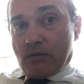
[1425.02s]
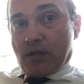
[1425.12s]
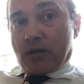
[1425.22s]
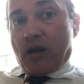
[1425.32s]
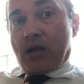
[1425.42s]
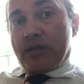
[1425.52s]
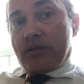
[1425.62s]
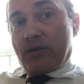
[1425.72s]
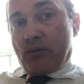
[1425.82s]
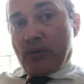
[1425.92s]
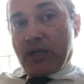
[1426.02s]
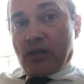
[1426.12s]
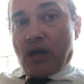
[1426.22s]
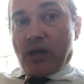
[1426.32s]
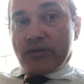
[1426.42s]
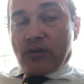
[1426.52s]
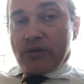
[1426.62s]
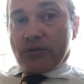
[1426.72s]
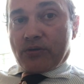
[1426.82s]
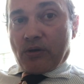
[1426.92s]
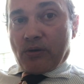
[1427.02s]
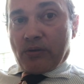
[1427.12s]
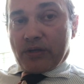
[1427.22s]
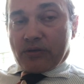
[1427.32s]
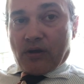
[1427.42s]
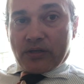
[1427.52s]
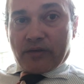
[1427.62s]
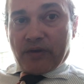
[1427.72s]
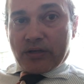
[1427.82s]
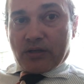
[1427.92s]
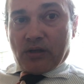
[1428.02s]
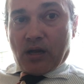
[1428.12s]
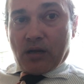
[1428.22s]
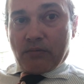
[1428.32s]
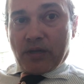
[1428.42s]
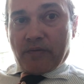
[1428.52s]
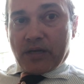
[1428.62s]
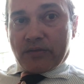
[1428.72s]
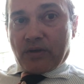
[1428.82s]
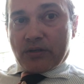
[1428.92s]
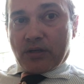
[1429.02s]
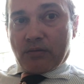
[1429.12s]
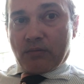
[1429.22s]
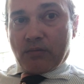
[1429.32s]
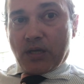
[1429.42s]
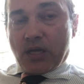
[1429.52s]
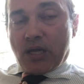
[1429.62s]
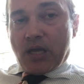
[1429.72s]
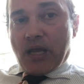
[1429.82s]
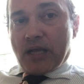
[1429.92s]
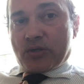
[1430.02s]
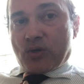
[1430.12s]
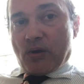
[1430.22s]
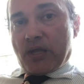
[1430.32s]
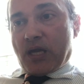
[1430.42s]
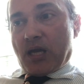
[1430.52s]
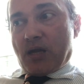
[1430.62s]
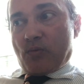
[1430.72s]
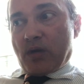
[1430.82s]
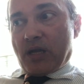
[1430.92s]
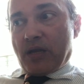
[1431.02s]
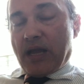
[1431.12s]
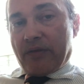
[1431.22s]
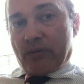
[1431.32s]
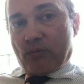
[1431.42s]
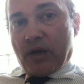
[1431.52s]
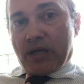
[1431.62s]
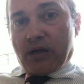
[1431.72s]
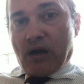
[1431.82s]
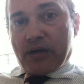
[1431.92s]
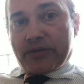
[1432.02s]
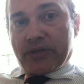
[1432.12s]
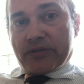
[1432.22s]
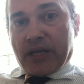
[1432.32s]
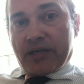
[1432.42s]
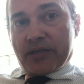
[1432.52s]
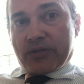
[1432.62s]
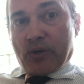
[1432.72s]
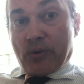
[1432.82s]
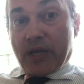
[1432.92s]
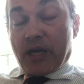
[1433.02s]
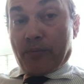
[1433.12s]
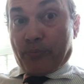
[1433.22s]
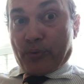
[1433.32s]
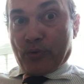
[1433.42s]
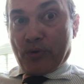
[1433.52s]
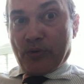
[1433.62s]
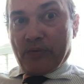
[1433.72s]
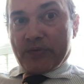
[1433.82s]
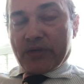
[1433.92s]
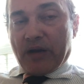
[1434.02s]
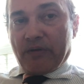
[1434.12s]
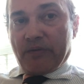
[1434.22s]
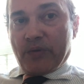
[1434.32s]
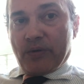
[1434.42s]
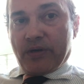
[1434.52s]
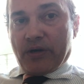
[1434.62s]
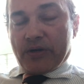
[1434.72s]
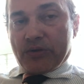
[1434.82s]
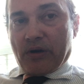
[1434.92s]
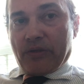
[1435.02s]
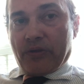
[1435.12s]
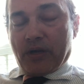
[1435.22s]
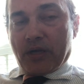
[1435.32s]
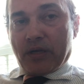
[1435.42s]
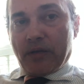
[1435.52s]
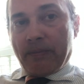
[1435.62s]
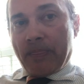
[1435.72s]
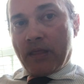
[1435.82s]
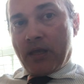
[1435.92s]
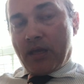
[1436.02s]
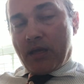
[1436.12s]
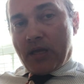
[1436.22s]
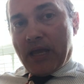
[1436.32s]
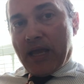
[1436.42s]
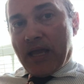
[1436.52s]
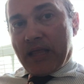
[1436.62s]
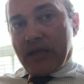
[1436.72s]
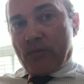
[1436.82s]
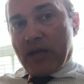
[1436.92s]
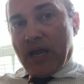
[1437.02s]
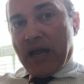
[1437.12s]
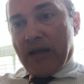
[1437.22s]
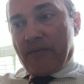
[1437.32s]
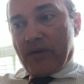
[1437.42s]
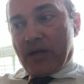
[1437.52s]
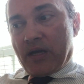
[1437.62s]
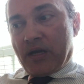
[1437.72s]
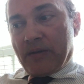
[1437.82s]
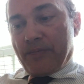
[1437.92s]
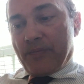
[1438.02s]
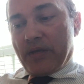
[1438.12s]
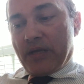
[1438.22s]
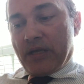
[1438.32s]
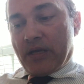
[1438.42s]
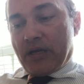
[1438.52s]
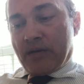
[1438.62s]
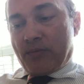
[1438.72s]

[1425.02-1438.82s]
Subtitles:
The continuity law is also this conservation law, and vice versa. And so then when they have the running constants, like NIST data proves every few years our thing, and then we have the